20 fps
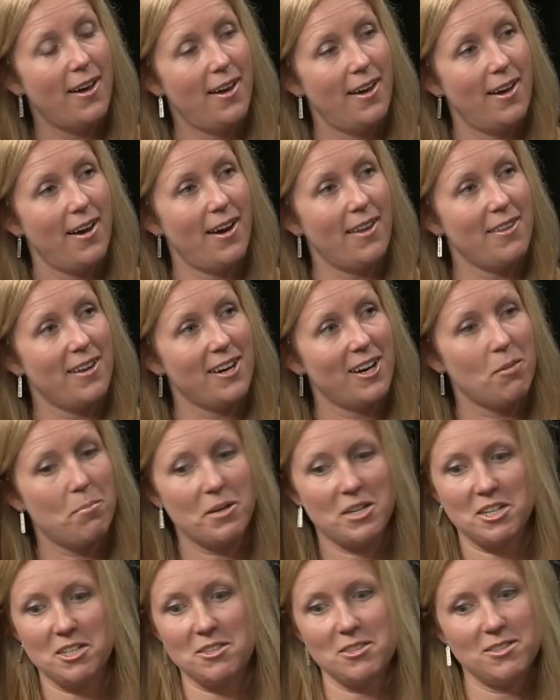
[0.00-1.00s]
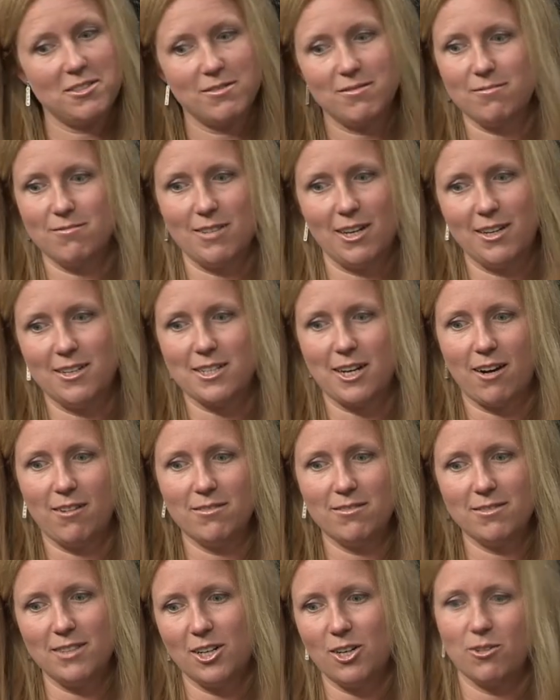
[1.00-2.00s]
and then helping us in
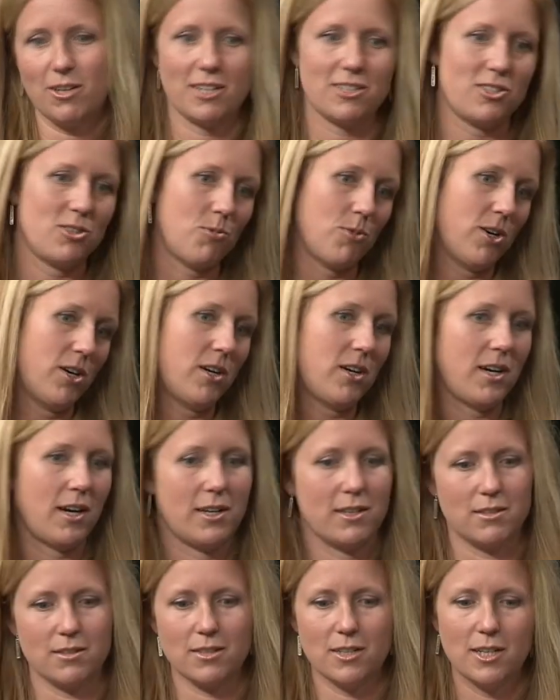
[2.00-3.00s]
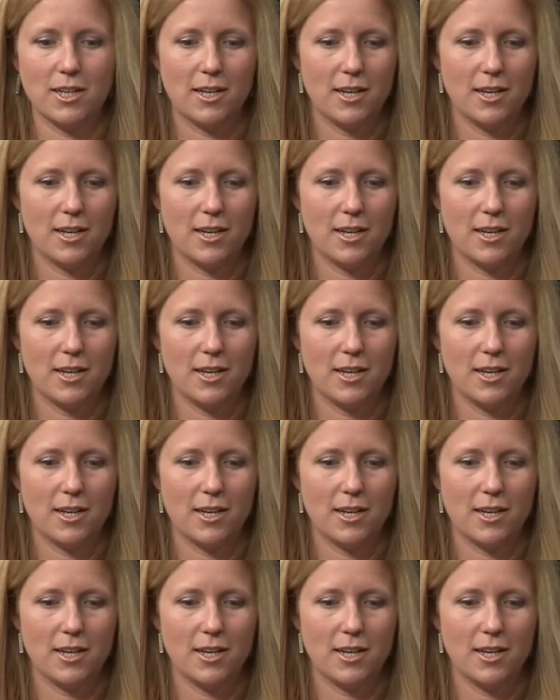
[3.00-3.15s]
town, you know, get to work and